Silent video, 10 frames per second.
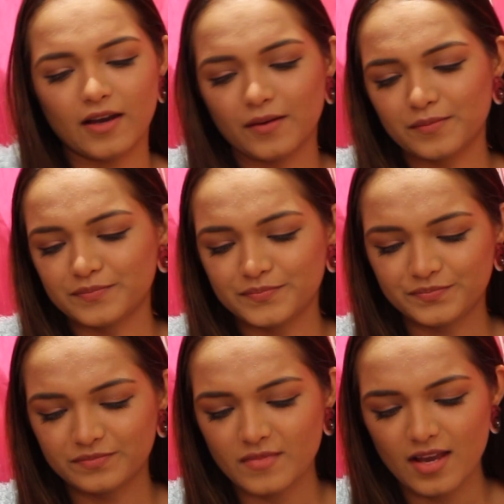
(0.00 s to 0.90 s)
Yeah,
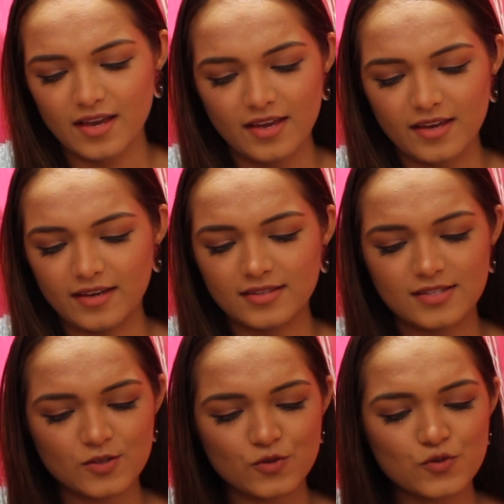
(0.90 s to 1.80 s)

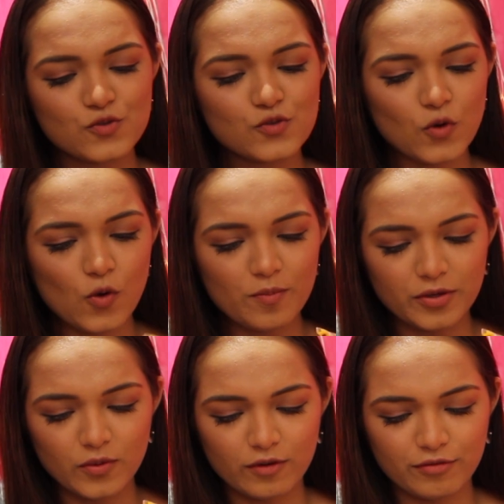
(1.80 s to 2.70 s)
it's so
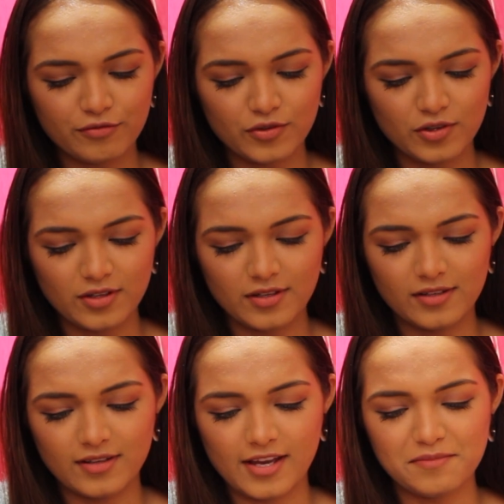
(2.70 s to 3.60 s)
beautiful.
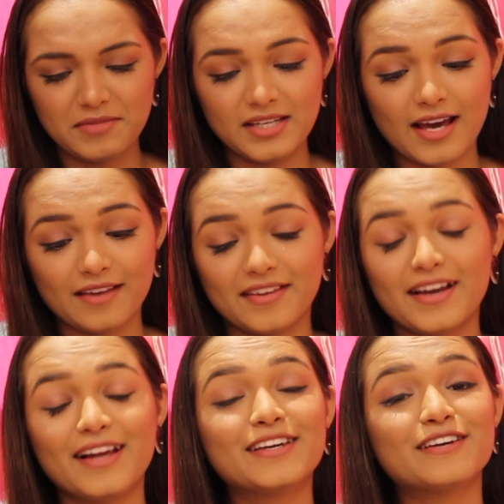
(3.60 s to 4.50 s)
I mean, I
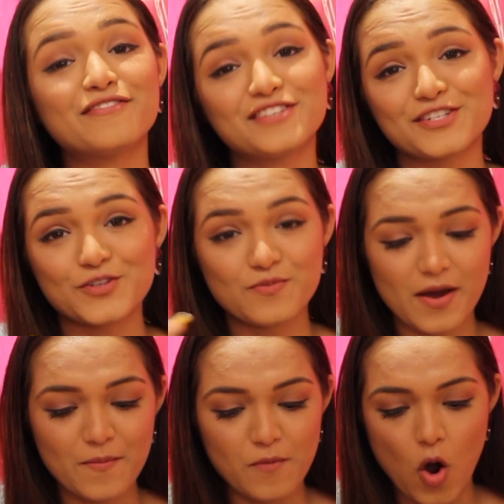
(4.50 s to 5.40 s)
think I'll gift it to
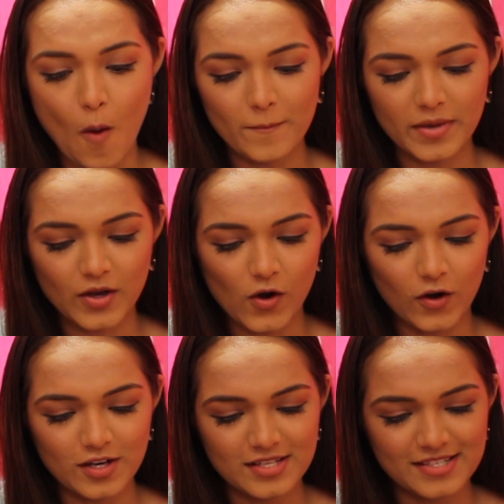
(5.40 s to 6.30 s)
my mom
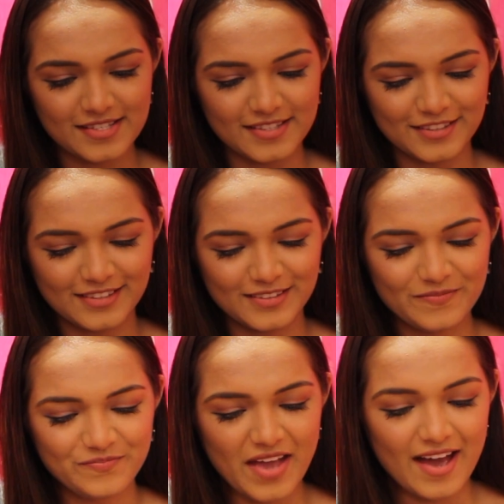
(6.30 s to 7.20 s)
because
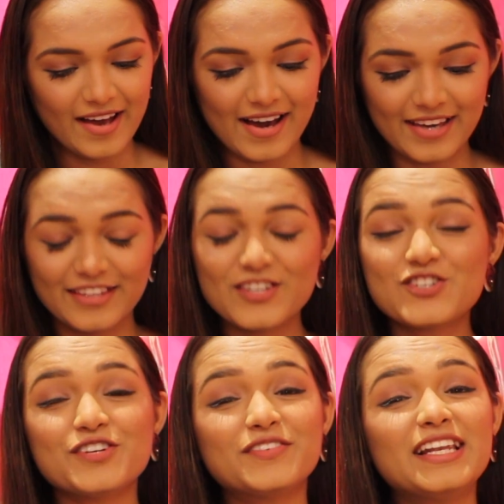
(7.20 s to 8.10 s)
I think she would